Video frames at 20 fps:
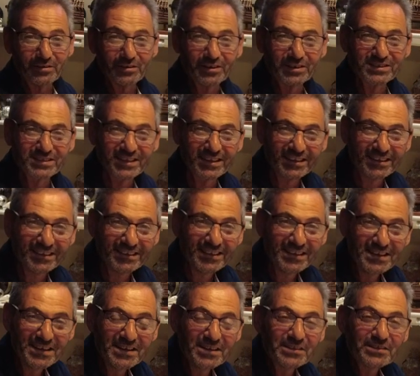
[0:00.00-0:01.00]
guys,
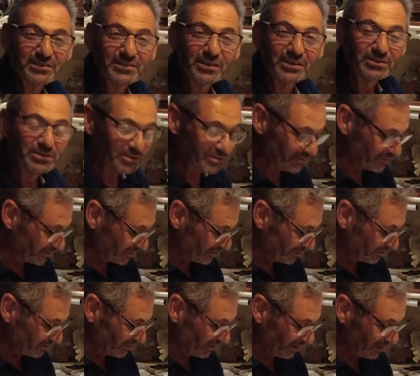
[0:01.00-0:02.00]
thank you
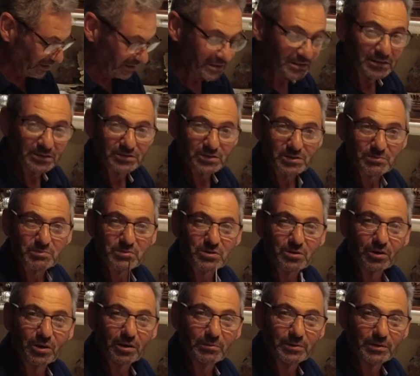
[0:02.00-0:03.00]
for
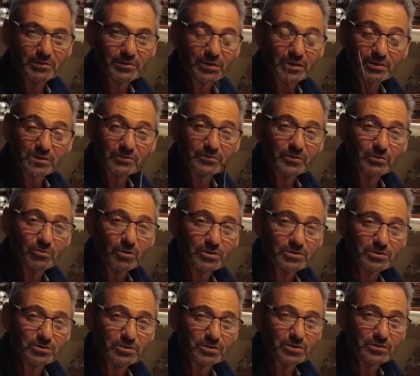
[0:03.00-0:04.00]
subscribing. Thank you for
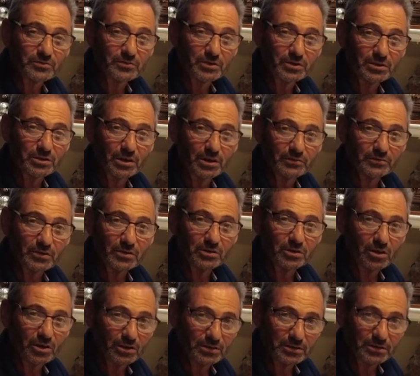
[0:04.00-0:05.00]
watching this video. If you
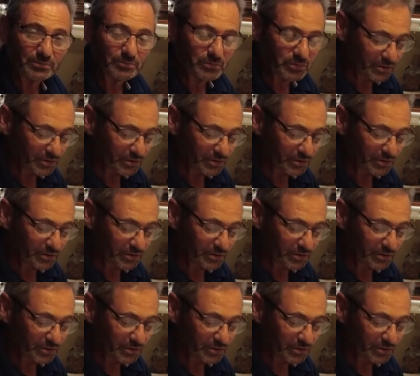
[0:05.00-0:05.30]
liked it,